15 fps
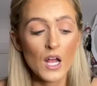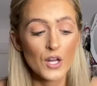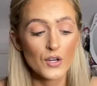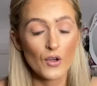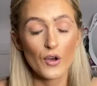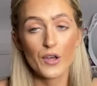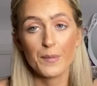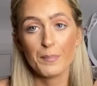
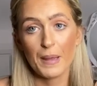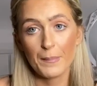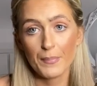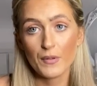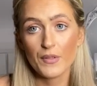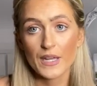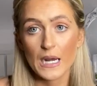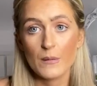Now,
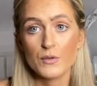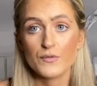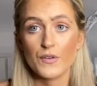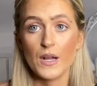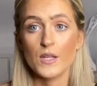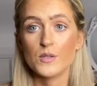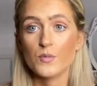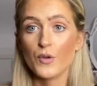people that I was
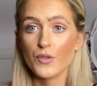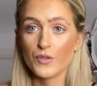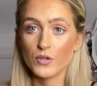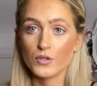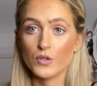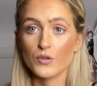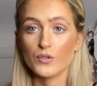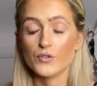friends with that
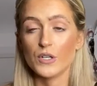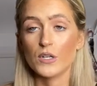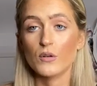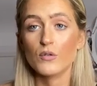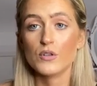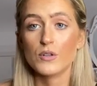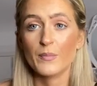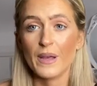done the training
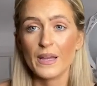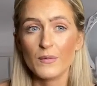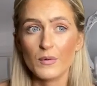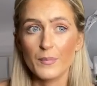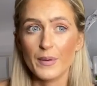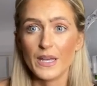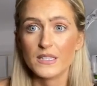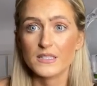course with me were
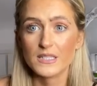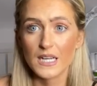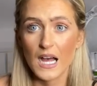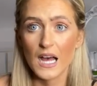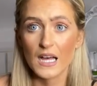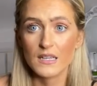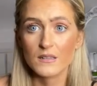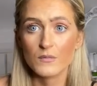based in
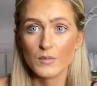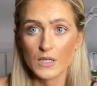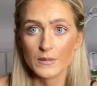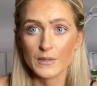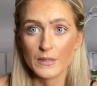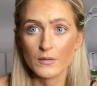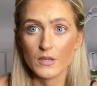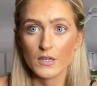Han, where
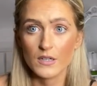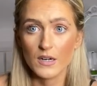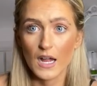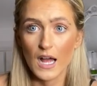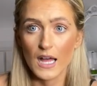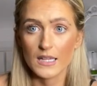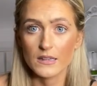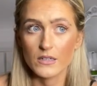we were,
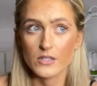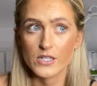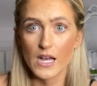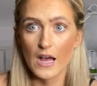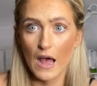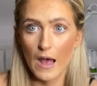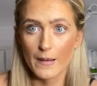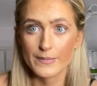and there's
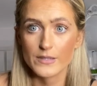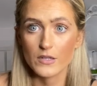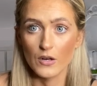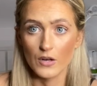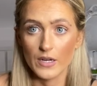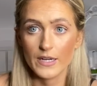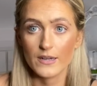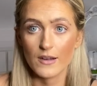
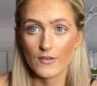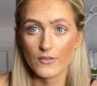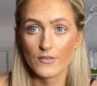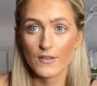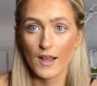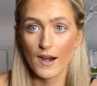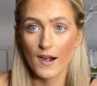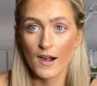absolutely nothing
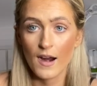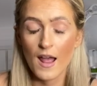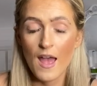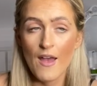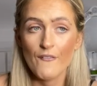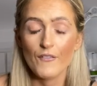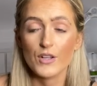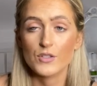there.
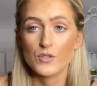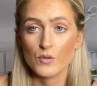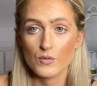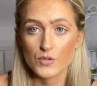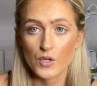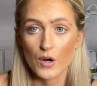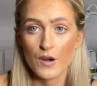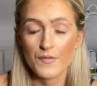Felt so
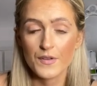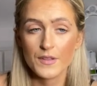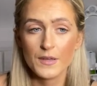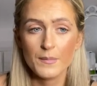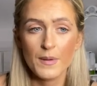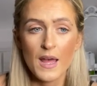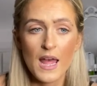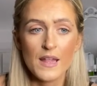sorry for
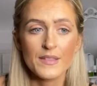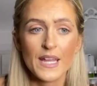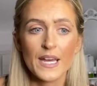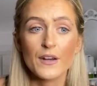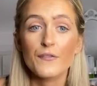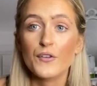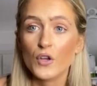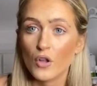them. Then
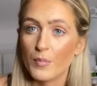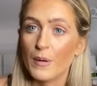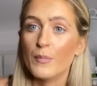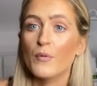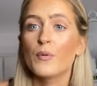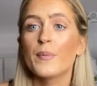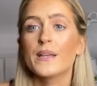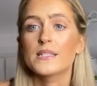a few other people
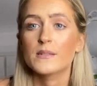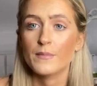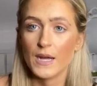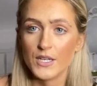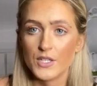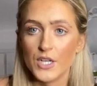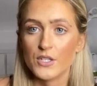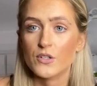were based in
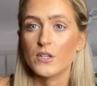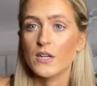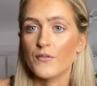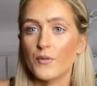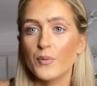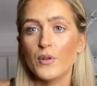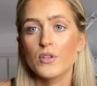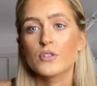Manchester and
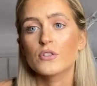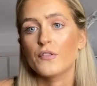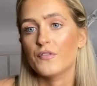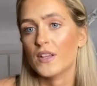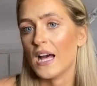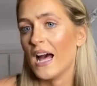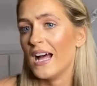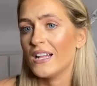Liverpool and stuff
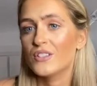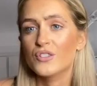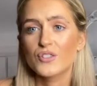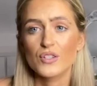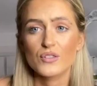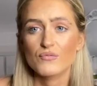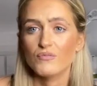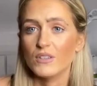like that. It's
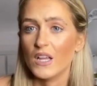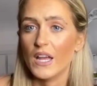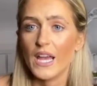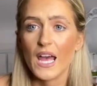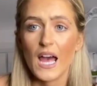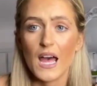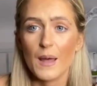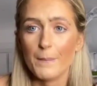just really
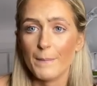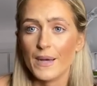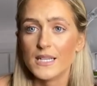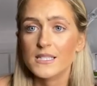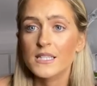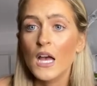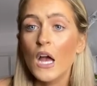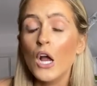a hit and
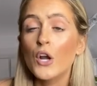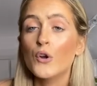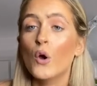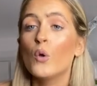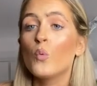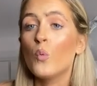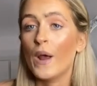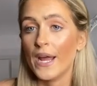miss.
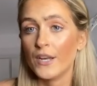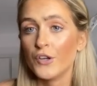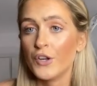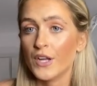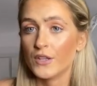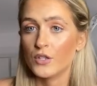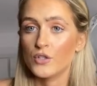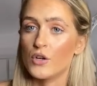Now, when you
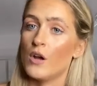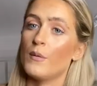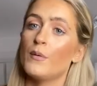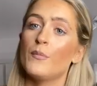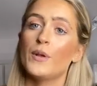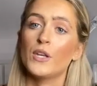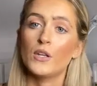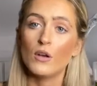get the job and
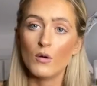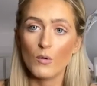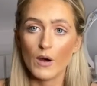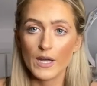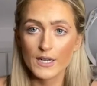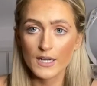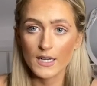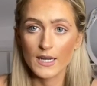when you go
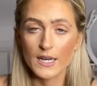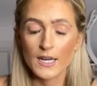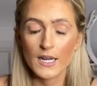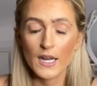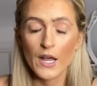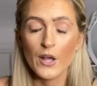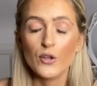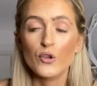in,
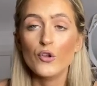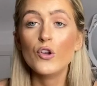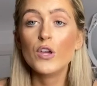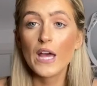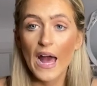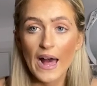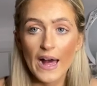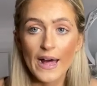you
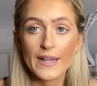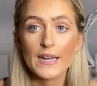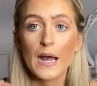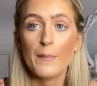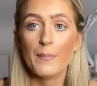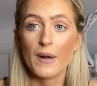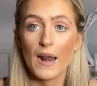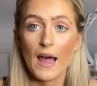can
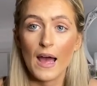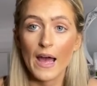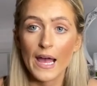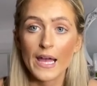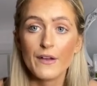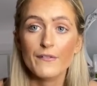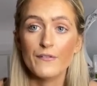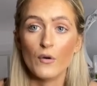
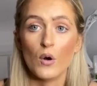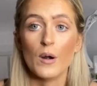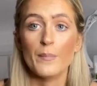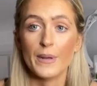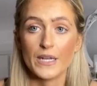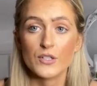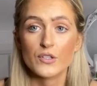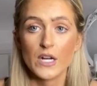apply for a
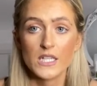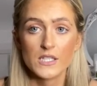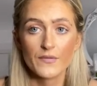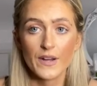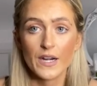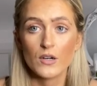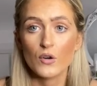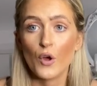base
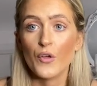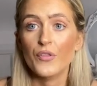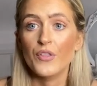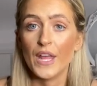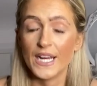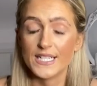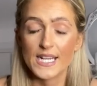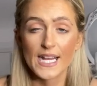transfer. Now,
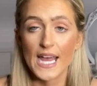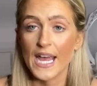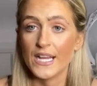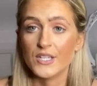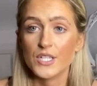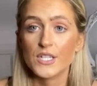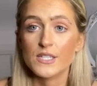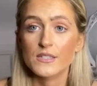they take
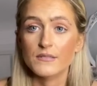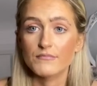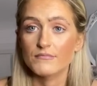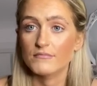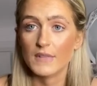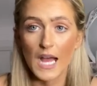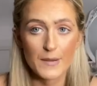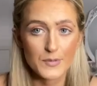ages,
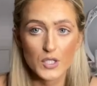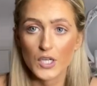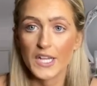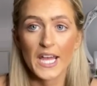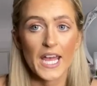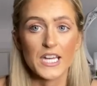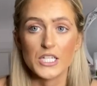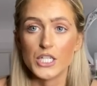absolutely
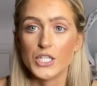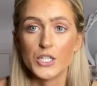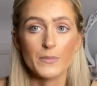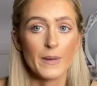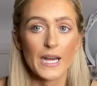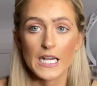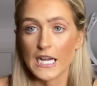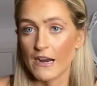ages. You
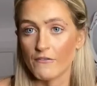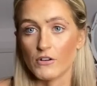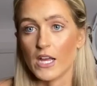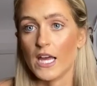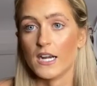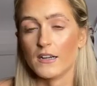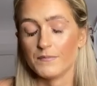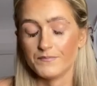might never
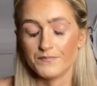get it.